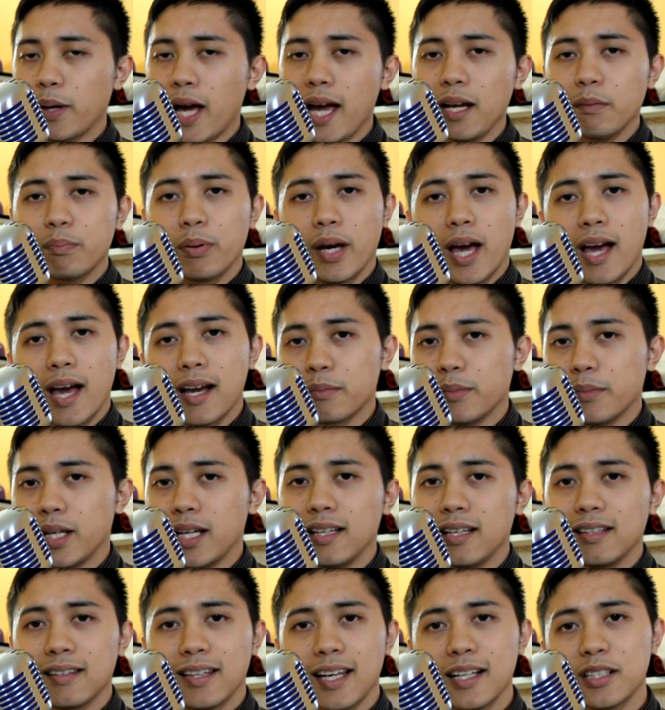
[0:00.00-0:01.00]
Backpack,
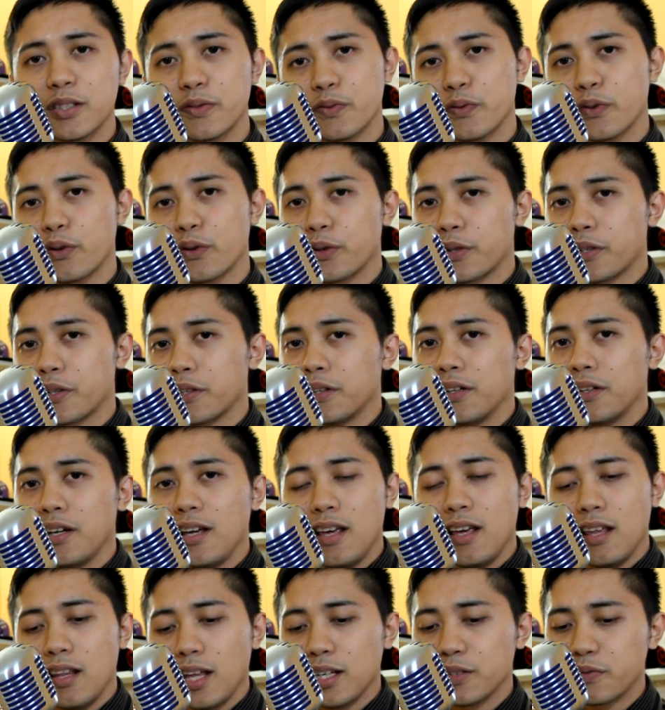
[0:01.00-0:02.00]
man. Thanks for
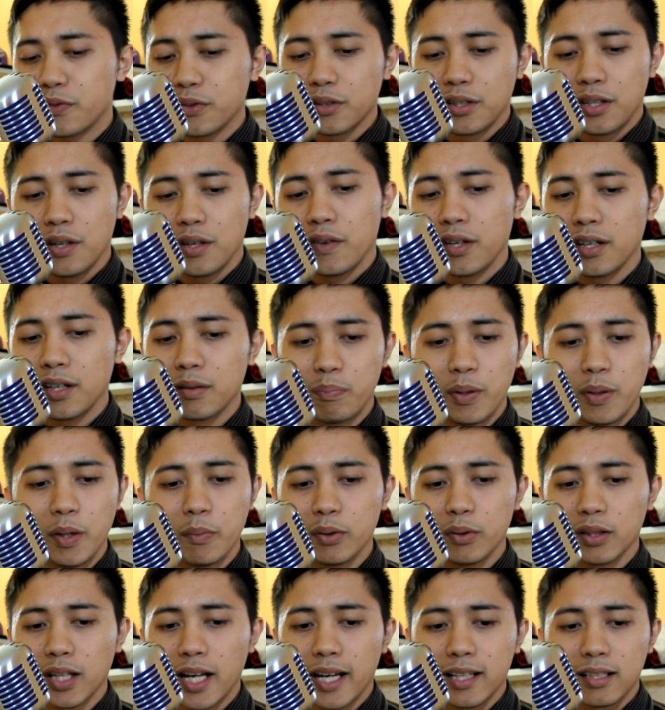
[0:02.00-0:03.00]
thanks for giving
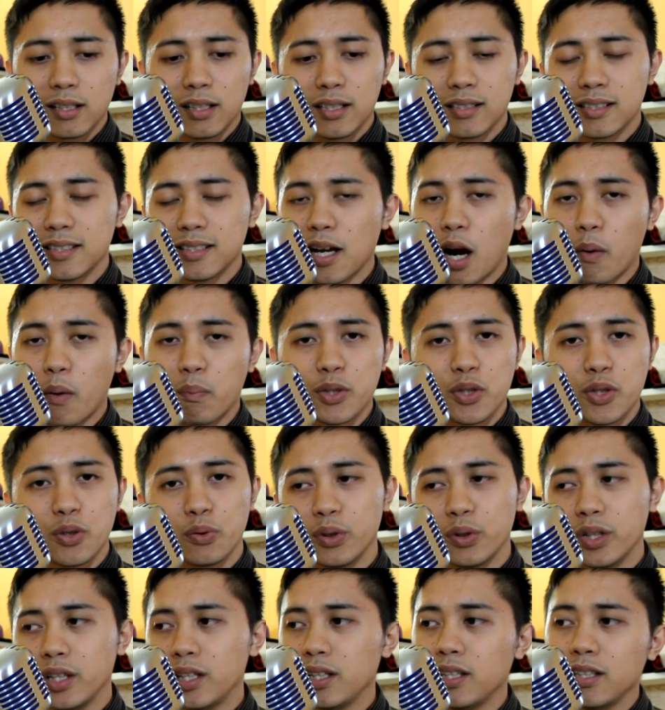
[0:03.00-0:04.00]
people like us the
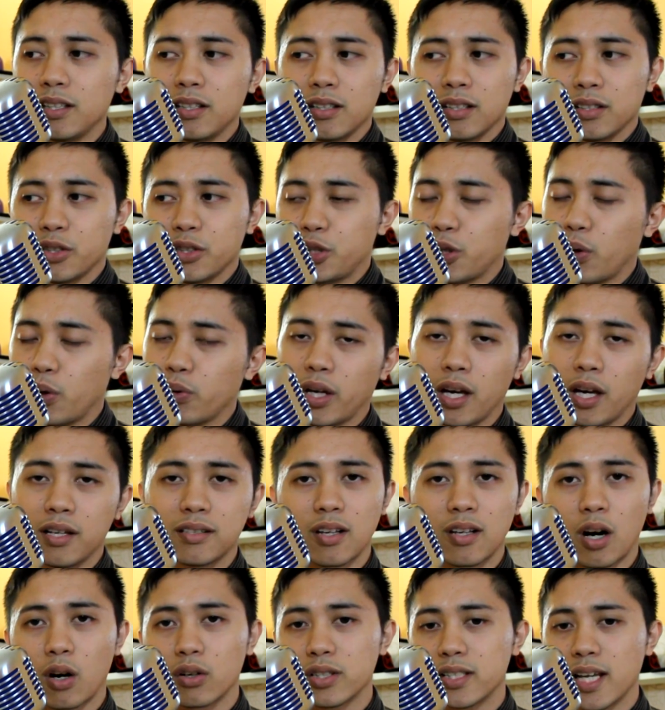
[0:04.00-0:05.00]
opportunity to
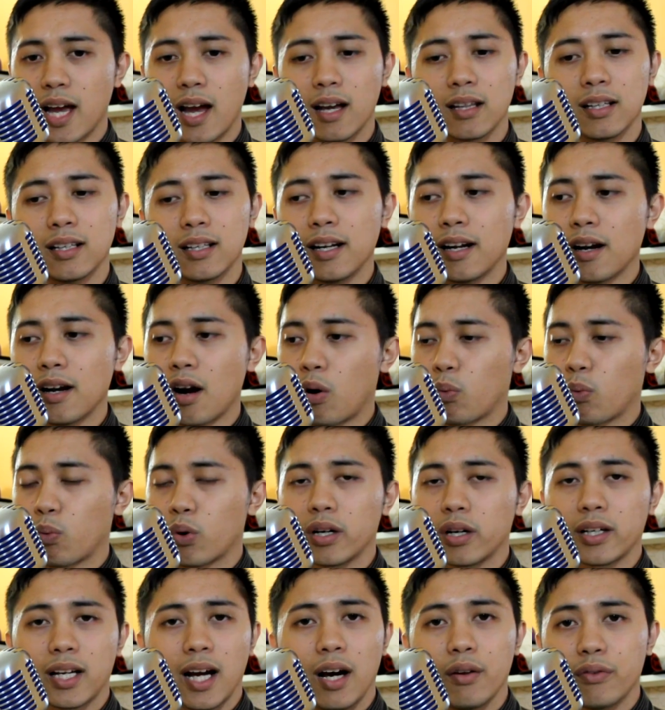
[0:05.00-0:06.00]
showcase our talent and our
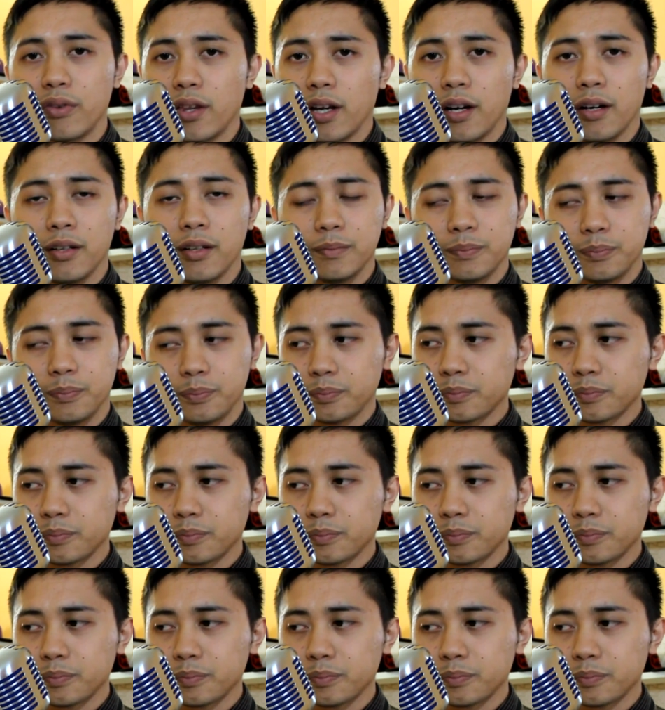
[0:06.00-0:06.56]
work out there.